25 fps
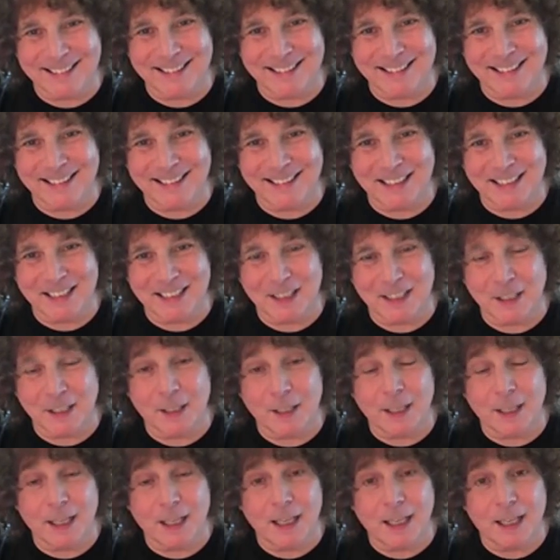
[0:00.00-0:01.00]

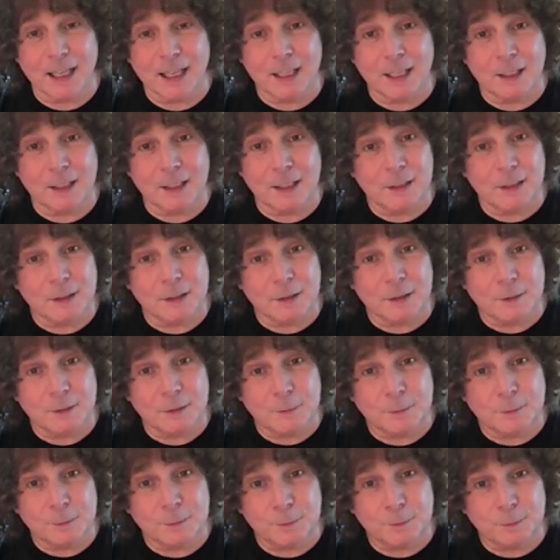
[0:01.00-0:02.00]

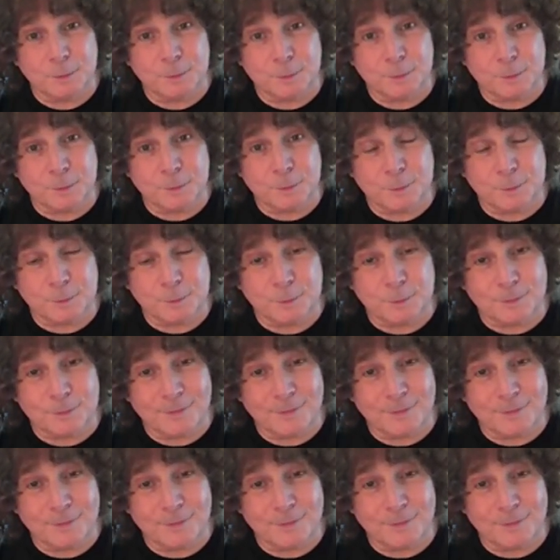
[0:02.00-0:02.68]
This person isn't speaking.